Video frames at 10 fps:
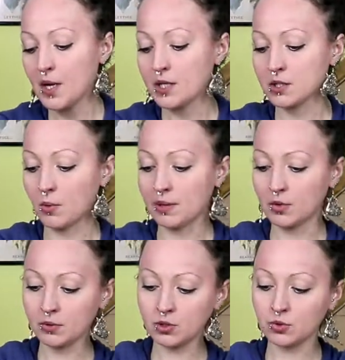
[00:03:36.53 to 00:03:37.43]
So I'm
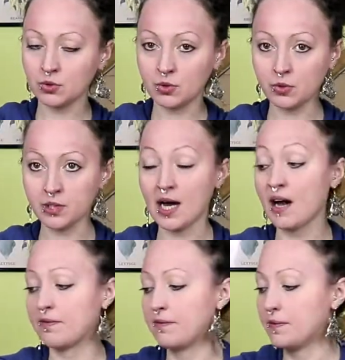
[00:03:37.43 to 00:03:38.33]
going to use
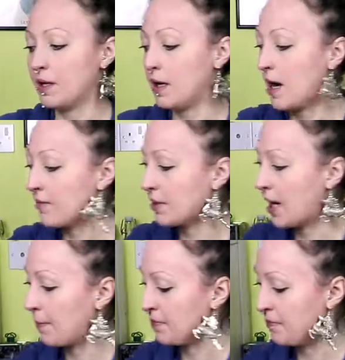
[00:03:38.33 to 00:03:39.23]
half a
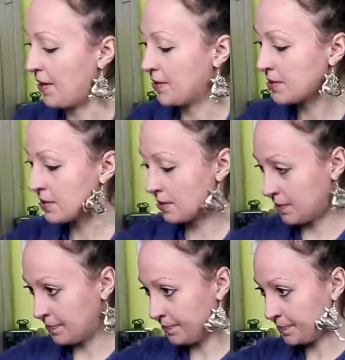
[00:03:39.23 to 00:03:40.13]
cup first,